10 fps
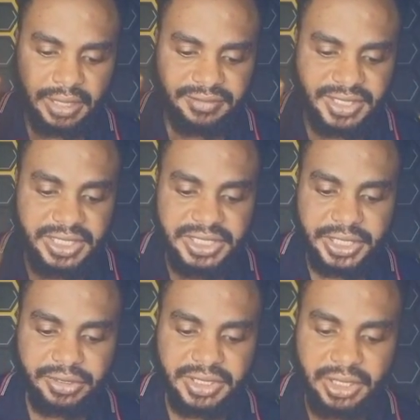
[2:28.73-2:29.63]
seen
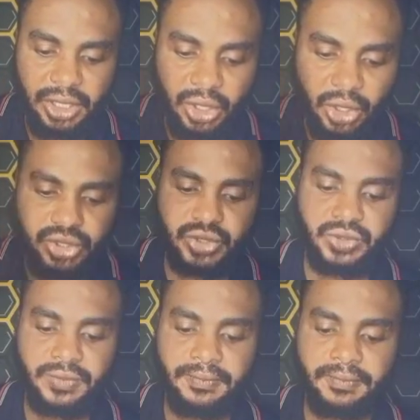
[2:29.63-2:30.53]
Chelsea
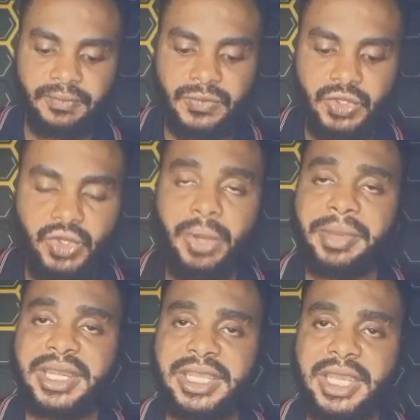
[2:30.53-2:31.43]
lost so
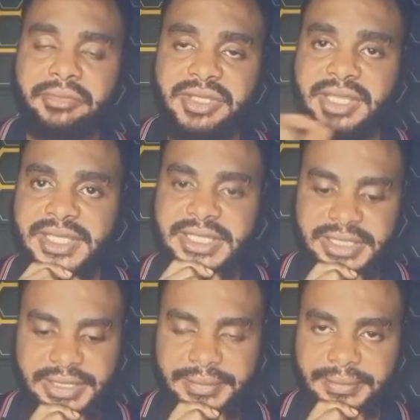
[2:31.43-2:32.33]
many games this
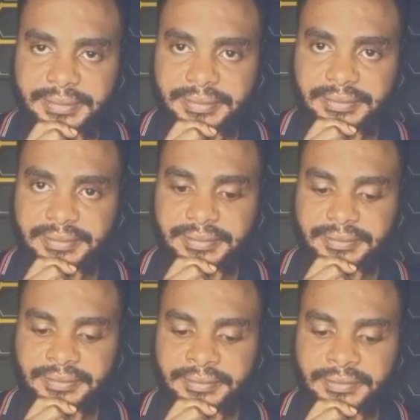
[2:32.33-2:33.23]
season.
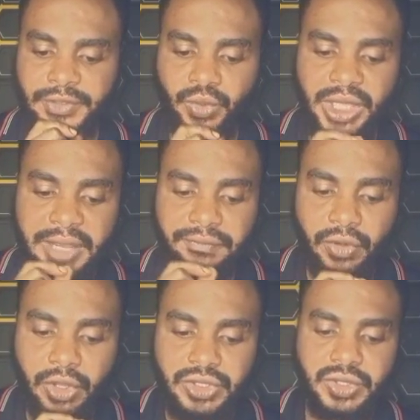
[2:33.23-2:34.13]
We have
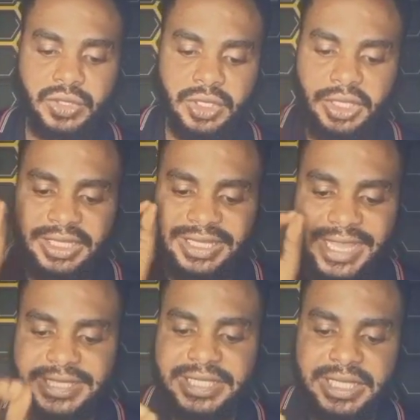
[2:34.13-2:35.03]
lost
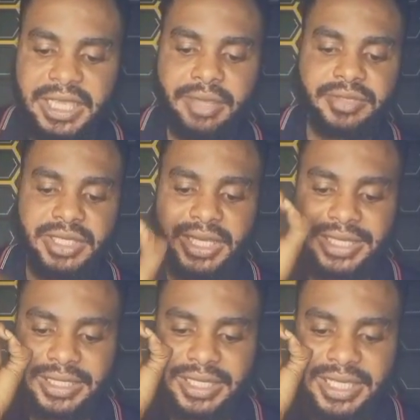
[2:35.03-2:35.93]
19 games
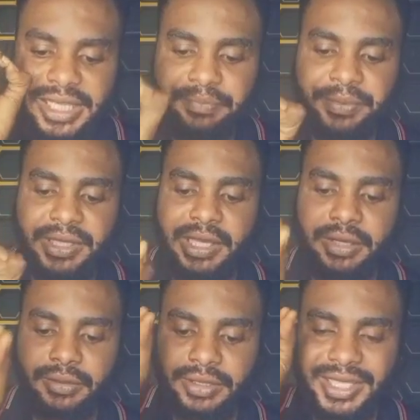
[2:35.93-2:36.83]
in the
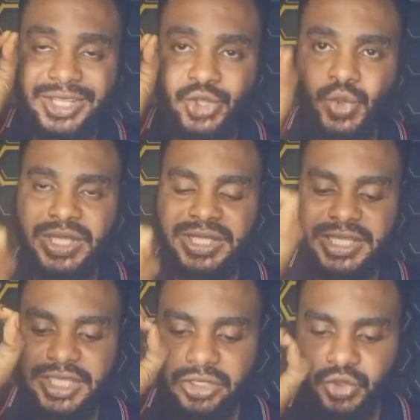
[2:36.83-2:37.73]
EPL in
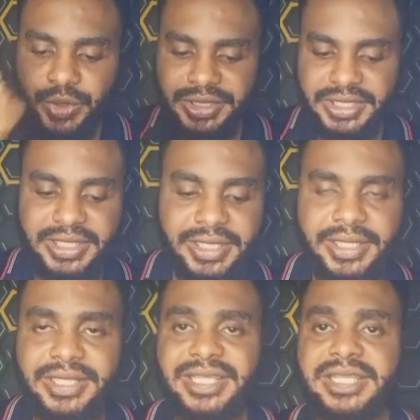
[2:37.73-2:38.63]

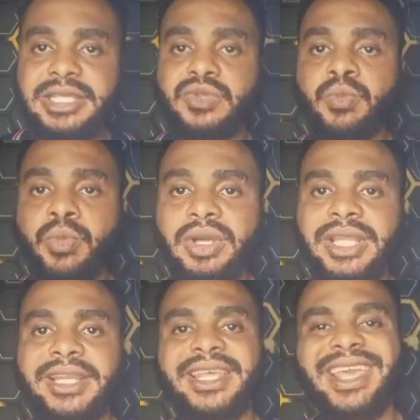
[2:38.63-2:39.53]
2023. This is more
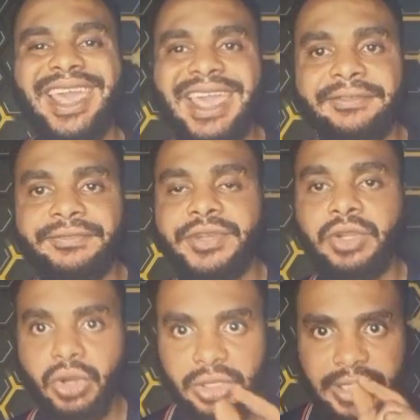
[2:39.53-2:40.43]
than
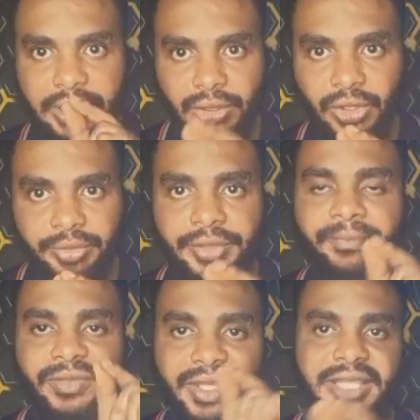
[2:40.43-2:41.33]
every other club
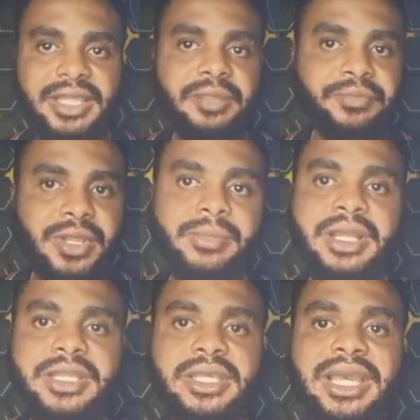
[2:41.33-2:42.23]
in the Premier
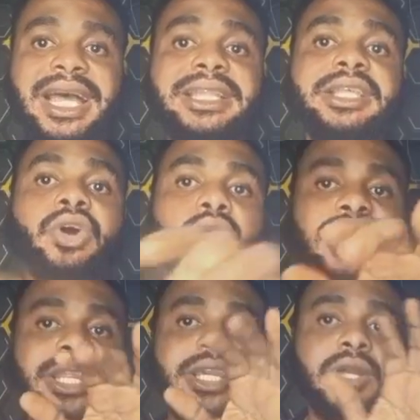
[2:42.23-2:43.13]
League, and the
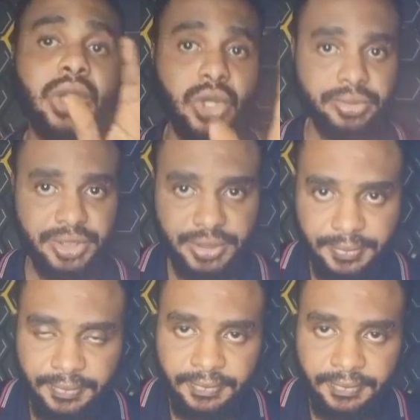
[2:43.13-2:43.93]
only clubs